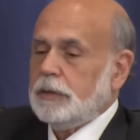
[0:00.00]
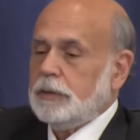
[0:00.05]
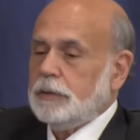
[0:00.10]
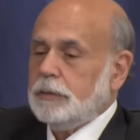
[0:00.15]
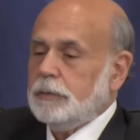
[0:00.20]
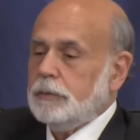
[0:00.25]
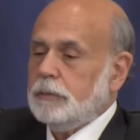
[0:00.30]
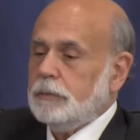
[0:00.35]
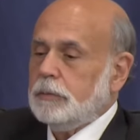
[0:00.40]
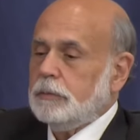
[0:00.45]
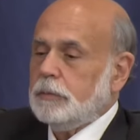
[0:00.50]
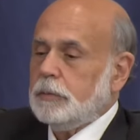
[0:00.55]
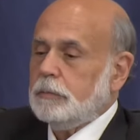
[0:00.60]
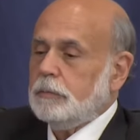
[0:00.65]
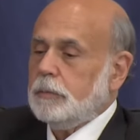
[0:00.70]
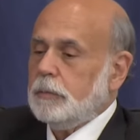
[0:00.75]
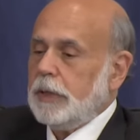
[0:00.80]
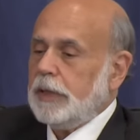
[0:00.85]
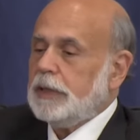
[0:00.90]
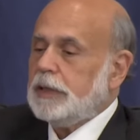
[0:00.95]
to
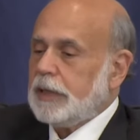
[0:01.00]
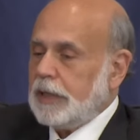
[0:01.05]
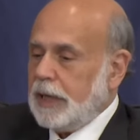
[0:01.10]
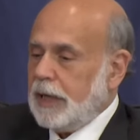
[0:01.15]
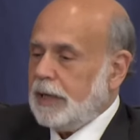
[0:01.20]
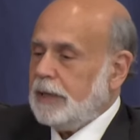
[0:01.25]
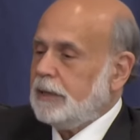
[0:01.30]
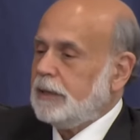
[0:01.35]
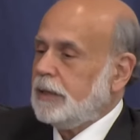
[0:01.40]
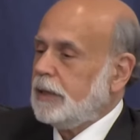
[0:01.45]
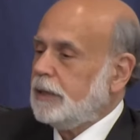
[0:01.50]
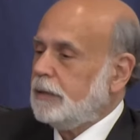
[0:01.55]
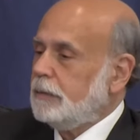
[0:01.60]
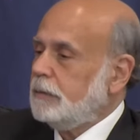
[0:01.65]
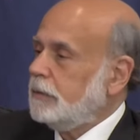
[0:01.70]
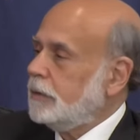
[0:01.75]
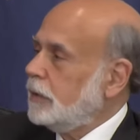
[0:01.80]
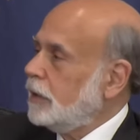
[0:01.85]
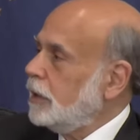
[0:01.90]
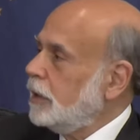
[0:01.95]
indicate that
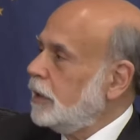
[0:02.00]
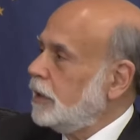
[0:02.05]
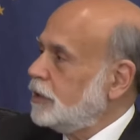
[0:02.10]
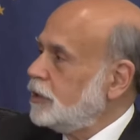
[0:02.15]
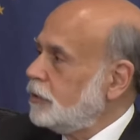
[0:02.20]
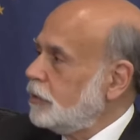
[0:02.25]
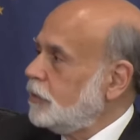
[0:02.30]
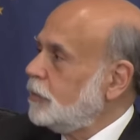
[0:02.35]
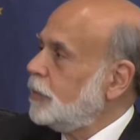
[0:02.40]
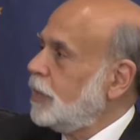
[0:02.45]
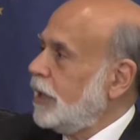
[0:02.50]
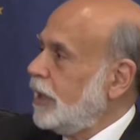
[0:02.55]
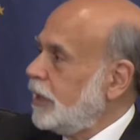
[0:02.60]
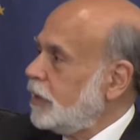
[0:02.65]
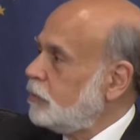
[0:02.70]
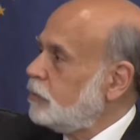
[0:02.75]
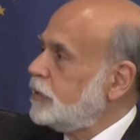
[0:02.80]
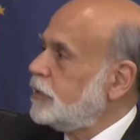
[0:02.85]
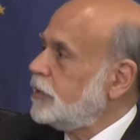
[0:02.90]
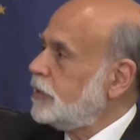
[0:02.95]
a certain
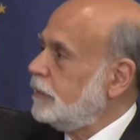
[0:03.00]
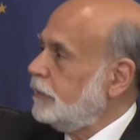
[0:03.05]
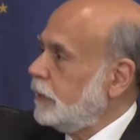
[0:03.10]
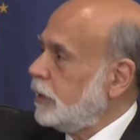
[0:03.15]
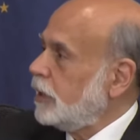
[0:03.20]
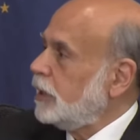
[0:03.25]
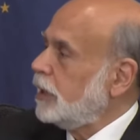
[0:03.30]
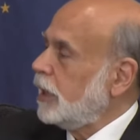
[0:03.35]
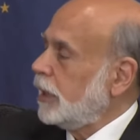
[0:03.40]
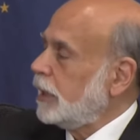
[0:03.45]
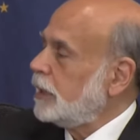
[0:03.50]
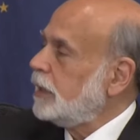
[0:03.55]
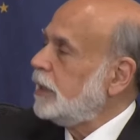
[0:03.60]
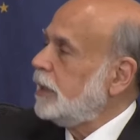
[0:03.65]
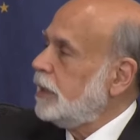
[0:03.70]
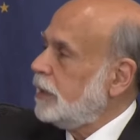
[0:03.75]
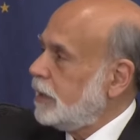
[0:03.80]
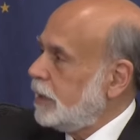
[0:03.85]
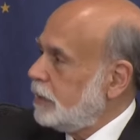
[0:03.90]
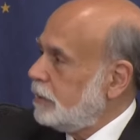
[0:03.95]
path was very
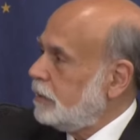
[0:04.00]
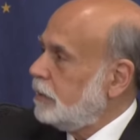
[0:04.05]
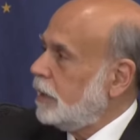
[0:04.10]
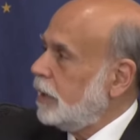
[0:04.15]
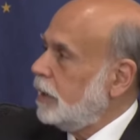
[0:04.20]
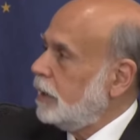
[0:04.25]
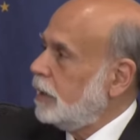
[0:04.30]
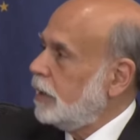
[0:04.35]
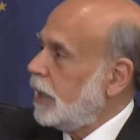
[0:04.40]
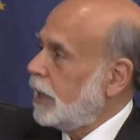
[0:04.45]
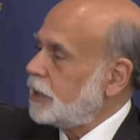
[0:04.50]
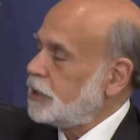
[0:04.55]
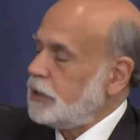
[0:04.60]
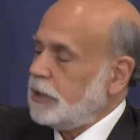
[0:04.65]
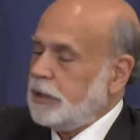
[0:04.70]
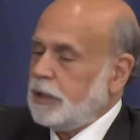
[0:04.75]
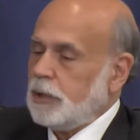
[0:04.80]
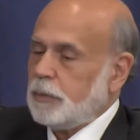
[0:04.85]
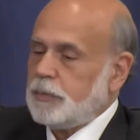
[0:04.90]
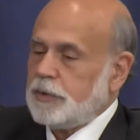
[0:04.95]
likely, and that
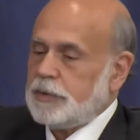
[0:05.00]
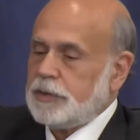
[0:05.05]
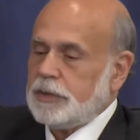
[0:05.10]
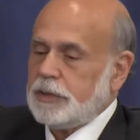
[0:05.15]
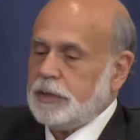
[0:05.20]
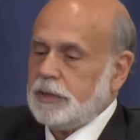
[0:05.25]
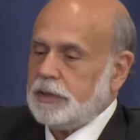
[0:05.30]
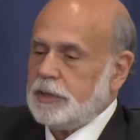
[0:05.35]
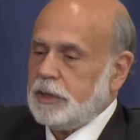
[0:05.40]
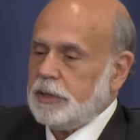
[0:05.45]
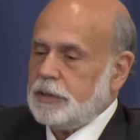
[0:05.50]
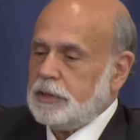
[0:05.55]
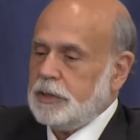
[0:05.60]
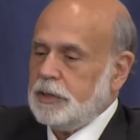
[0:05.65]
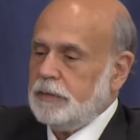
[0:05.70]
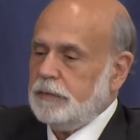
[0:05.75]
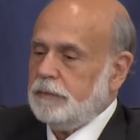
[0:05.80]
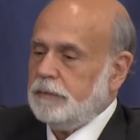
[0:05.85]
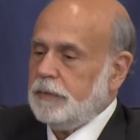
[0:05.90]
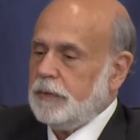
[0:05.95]
actually helps
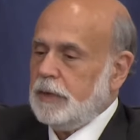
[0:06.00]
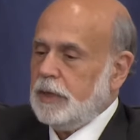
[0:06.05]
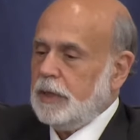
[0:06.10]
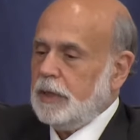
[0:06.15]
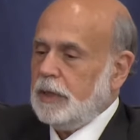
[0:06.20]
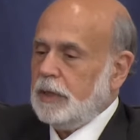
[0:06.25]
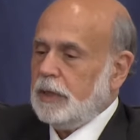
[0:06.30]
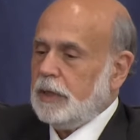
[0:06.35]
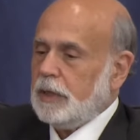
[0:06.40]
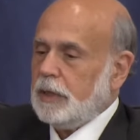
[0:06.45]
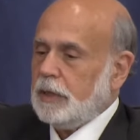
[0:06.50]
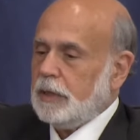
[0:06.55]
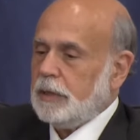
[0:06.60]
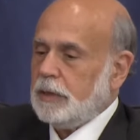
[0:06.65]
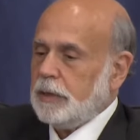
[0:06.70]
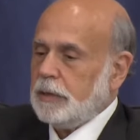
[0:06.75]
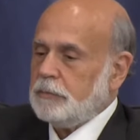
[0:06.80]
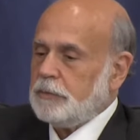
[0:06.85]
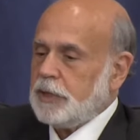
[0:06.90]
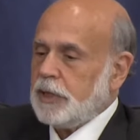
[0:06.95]
achieve
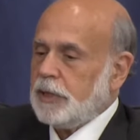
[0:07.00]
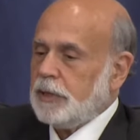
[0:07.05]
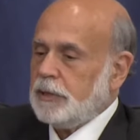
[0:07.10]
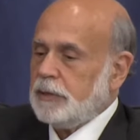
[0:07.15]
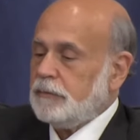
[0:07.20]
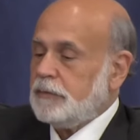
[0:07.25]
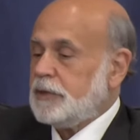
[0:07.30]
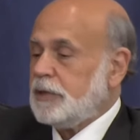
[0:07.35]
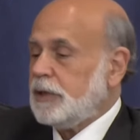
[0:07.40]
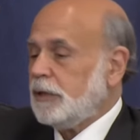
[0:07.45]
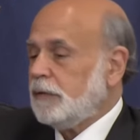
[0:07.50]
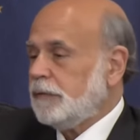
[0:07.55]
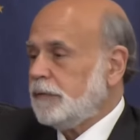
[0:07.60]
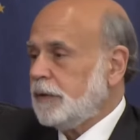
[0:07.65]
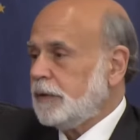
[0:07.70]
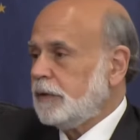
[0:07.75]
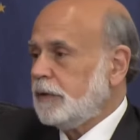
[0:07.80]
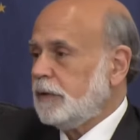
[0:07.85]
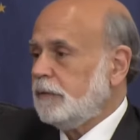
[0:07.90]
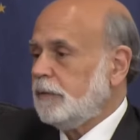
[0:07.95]
the objectives.
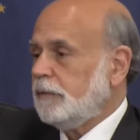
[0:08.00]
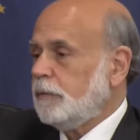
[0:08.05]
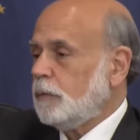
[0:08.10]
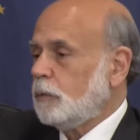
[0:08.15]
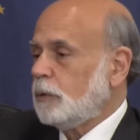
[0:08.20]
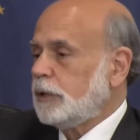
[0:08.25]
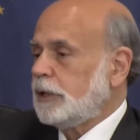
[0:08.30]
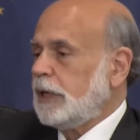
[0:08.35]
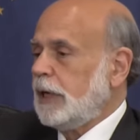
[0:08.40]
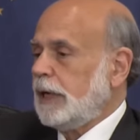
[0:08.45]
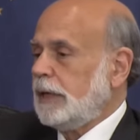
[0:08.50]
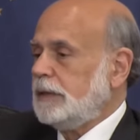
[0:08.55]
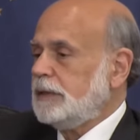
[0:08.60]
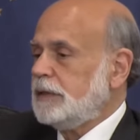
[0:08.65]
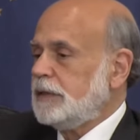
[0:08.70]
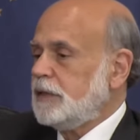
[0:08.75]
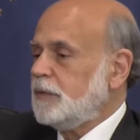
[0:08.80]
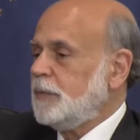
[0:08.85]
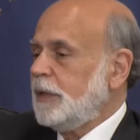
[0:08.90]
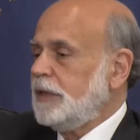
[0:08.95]
Delphic forward
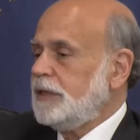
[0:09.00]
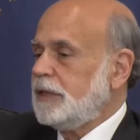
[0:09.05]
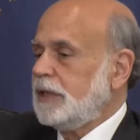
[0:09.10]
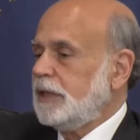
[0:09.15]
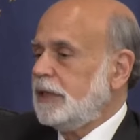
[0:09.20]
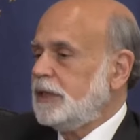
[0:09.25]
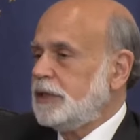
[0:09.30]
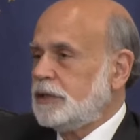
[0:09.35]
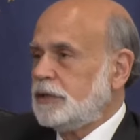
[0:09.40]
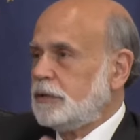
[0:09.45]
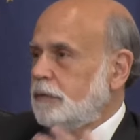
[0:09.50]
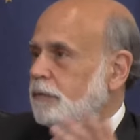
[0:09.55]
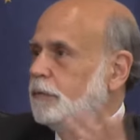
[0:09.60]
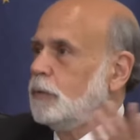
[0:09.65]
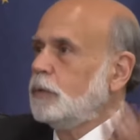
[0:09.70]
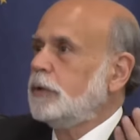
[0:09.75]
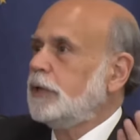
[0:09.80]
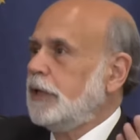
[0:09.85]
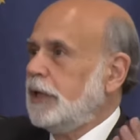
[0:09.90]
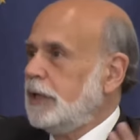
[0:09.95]
guidance is basically just a
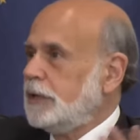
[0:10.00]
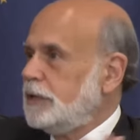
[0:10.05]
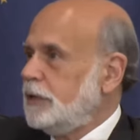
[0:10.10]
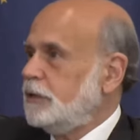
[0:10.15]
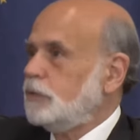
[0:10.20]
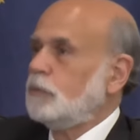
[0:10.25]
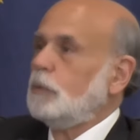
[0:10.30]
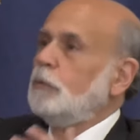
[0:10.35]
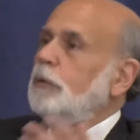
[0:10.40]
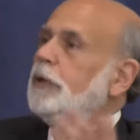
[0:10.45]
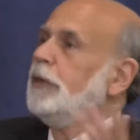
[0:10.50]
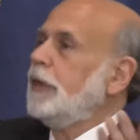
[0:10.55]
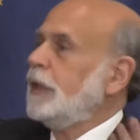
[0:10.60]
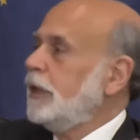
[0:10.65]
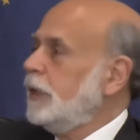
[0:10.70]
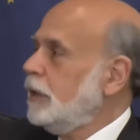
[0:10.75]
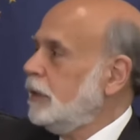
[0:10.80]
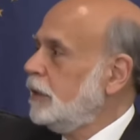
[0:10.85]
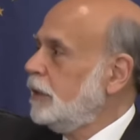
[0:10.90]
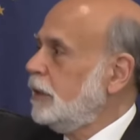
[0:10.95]
forecast. Here's what we
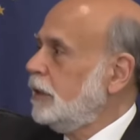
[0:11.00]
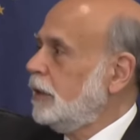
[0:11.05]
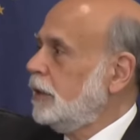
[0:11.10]
think.